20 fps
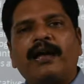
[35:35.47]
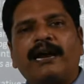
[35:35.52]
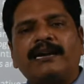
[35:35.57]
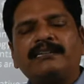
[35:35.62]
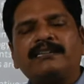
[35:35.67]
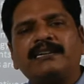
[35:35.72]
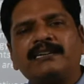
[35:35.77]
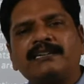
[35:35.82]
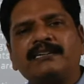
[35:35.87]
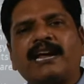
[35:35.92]

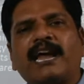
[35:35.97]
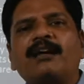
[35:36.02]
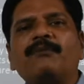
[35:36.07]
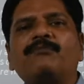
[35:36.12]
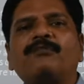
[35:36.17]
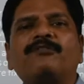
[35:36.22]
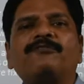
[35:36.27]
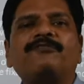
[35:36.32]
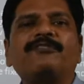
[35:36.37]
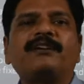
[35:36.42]
at the
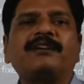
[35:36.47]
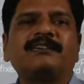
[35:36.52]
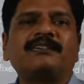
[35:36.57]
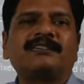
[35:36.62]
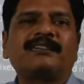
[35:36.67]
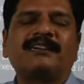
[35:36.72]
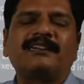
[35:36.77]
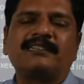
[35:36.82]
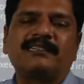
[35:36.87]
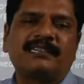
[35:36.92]
time of
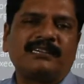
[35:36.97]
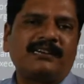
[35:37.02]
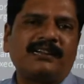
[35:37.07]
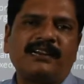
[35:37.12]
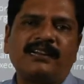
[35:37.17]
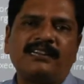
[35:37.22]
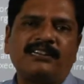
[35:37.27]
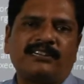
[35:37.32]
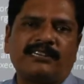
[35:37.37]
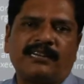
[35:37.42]
its
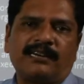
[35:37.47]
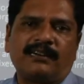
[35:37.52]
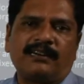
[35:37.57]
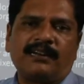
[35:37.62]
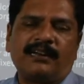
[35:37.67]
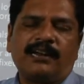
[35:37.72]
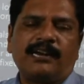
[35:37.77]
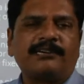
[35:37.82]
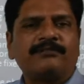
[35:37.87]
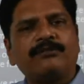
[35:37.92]
consideration
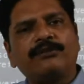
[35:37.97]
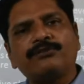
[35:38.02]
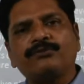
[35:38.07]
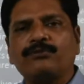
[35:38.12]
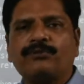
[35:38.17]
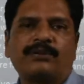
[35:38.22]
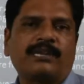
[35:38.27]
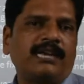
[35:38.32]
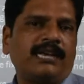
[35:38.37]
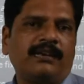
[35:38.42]
it was
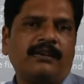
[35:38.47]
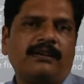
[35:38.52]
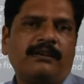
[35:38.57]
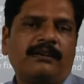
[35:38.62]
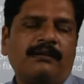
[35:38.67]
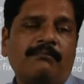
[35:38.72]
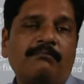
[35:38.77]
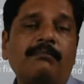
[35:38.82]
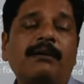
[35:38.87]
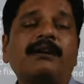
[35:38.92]
okay,
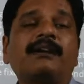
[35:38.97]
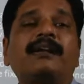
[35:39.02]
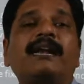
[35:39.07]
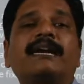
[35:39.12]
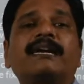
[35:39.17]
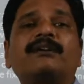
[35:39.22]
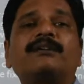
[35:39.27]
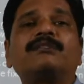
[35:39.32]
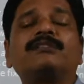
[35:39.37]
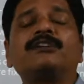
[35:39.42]
but
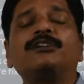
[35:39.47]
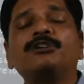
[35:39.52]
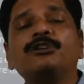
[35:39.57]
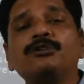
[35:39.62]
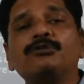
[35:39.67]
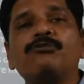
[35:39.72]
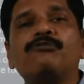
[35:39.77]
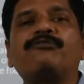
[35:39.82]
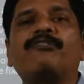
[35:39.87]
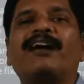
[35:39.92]
later on the
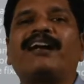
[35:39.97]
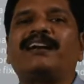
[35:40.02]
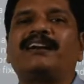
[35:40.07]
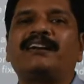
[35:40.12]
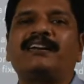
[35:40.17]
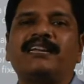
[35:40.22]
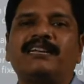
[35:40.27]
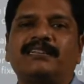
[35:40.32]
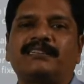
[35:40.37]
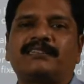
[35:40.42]
new
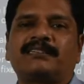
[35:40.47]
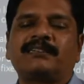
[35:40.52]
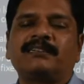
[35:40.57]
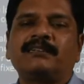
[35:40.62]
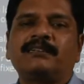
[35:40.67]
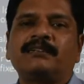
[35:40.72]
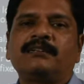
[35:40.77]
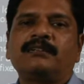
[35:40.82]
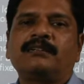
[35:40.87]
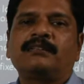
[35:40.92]
findings,
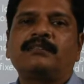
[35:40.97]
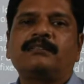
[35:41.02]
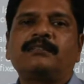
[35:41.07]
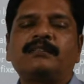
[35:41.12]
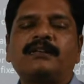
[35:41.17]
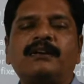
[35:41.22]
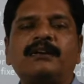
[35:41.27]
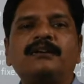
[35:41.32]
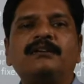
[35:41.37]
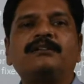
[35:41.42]

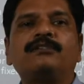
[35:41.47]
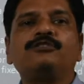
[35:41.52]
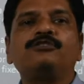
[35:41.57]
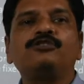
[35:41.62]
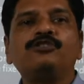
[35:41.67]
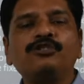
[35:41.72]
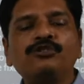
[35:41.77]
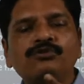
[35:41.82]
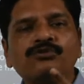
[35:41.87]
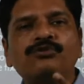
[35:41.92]
the
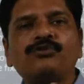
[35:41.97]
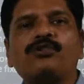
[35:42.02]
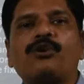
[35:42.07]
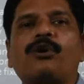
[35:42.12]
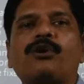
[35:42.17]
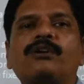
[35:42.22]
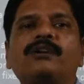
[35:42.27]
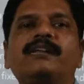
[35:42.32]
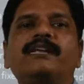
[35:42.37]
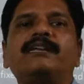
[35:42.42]
new
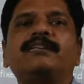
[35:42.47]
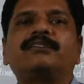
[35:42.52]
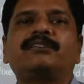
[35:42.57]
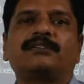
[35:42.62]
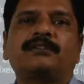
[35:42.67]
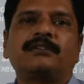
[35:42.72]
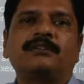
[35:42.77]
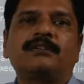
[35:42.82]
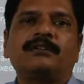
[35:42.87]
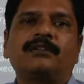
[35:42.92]

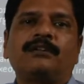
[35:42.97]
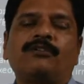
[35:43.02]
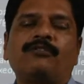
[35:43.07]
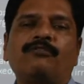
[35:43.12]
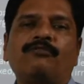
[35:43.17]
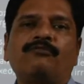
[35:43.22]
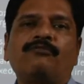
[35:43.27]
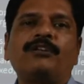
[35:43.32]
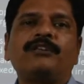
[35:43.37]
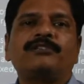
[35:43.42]
knowledge
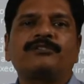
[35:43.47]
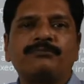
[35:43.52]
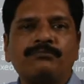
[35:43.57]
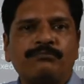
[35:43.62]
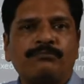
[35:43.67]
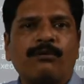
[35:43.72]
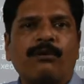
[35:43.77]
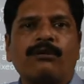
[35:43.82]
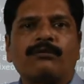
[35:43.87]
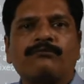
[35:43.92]
which
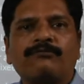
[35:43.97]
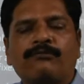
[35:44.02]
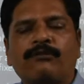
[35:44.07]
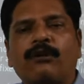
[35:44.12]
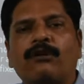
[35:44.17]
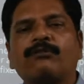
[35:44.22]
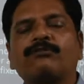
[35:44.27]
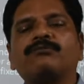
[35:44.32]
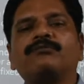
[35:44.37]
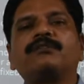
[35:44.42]
brought
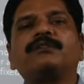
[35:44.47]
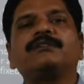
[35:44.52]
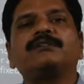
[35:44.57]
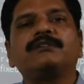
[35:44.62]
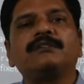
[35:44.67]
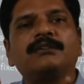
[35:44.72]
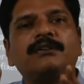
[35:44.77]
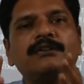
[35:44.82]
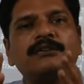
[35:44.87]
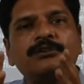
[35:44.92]

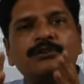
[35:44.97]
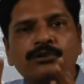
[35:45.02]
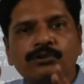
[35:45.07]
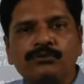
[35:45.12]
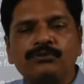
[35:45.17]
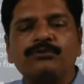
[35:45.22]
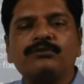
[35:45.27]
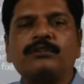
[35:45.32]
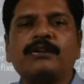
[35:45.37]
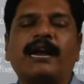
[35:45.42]
forward the
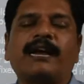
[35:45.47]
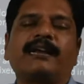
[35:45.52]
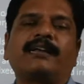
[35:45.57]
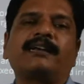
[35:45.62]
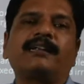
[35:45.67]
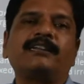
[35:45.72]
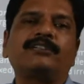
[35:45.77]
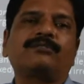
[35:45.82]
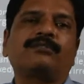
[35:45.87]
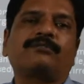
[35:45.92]
new
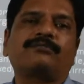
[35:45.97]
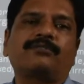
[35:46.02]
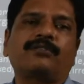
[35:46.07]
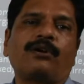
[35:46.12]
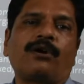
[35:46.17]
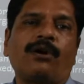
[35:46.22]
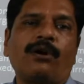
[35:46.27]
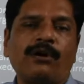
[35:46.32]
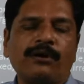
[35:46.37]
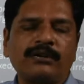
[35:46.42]
categories of
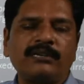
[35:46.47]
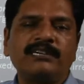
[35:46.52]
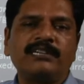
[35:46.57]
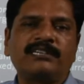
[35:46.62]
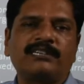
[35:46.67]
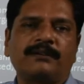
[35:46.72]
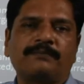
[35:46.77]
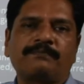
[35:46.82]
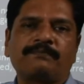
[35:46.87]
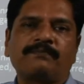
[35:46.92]
the
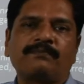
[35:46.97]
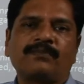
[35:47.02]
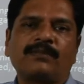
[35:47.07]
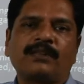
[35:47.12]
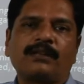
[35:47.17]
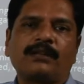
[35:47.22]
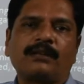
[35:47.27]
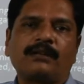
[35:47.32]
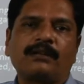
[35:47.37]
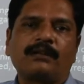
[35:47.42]
organism,
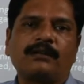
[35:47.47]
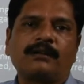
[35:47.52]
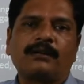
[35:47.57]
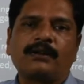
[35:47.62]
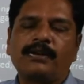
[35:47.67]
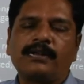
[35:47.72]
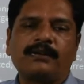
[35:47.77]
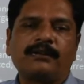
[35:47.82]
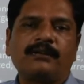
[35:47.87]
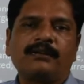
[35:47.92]

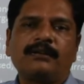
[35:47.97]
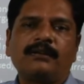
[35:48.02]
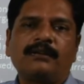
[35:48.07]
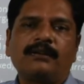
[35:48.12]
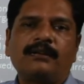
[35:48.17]
clear.